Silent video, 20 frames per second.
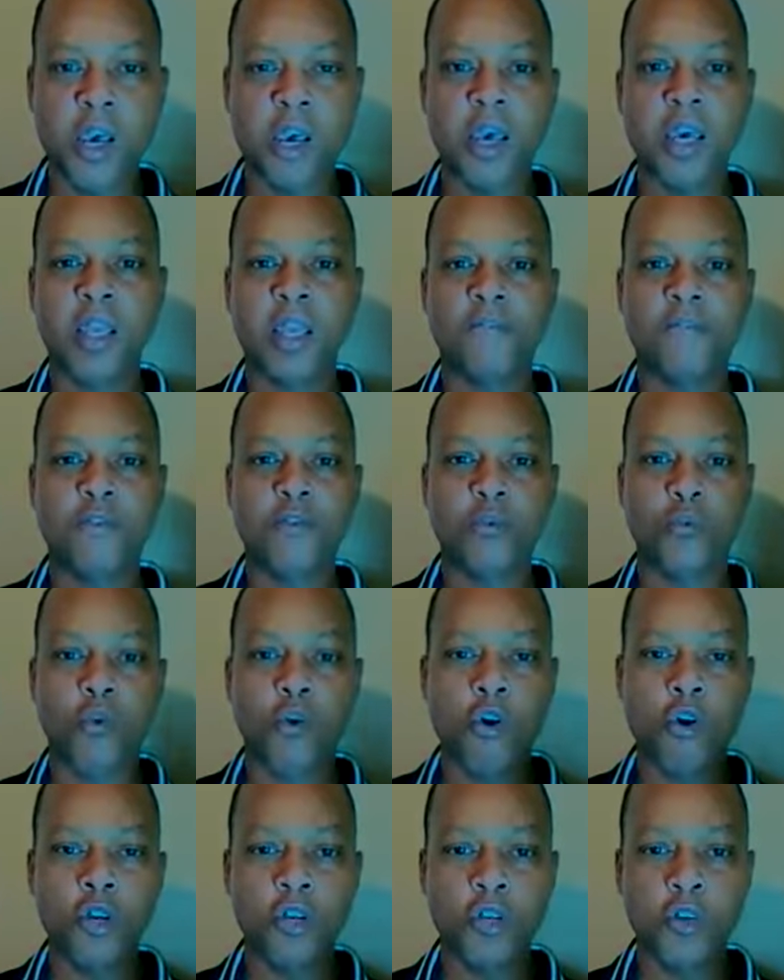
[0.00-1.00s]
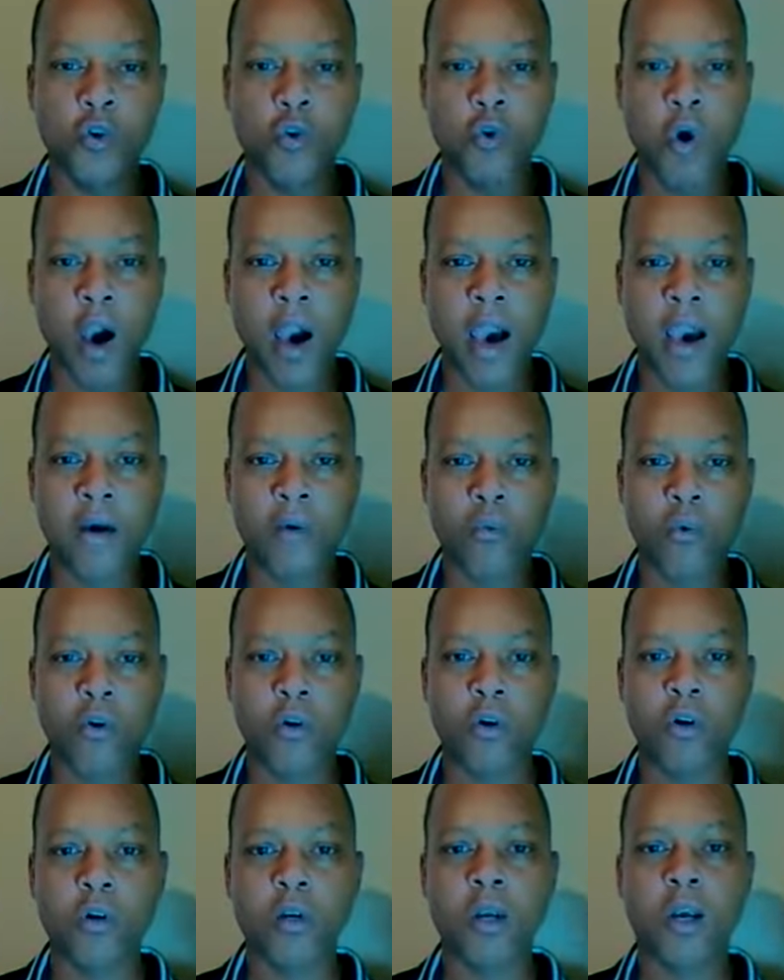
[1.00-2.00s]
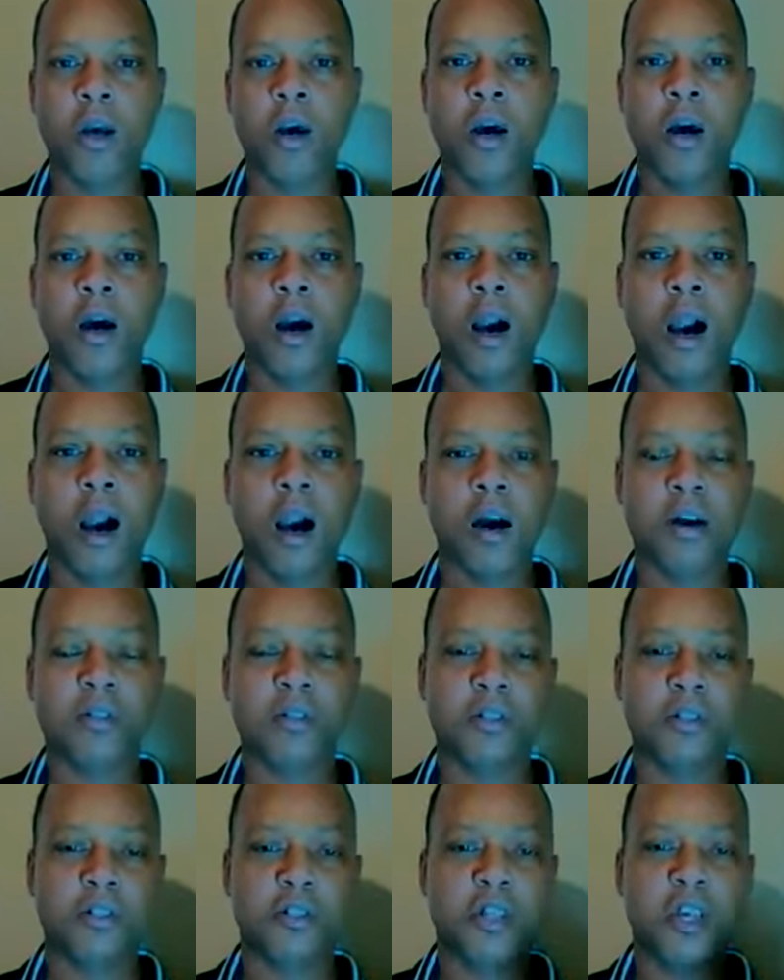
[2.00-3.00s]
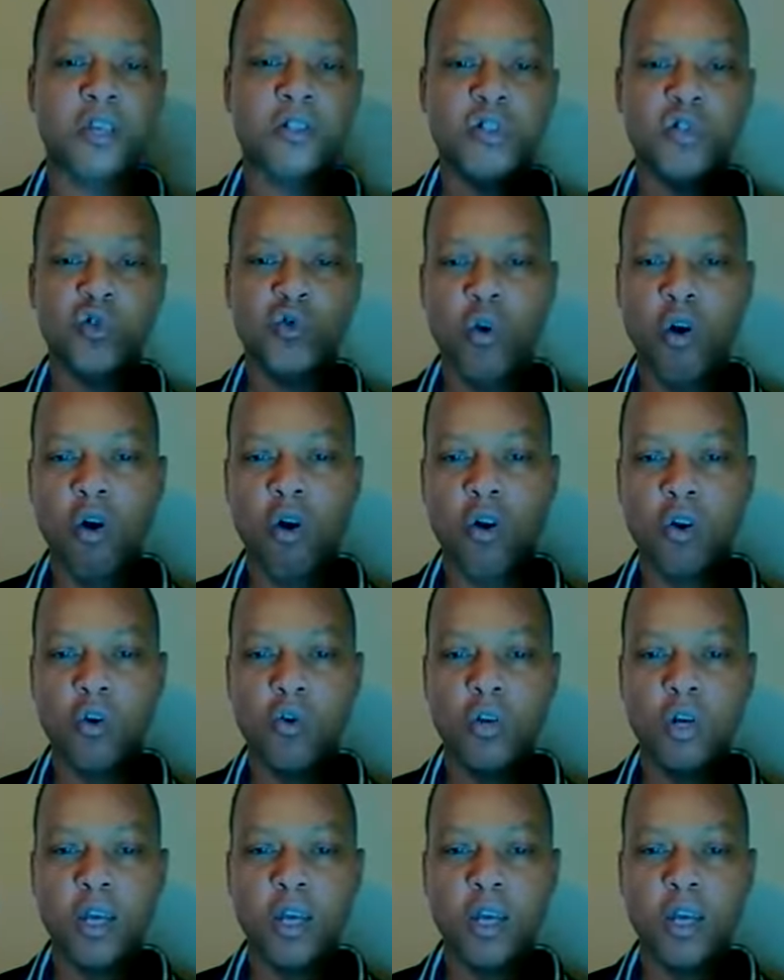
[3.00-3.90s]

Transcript: And if you want to know how it works, I suggest you all go to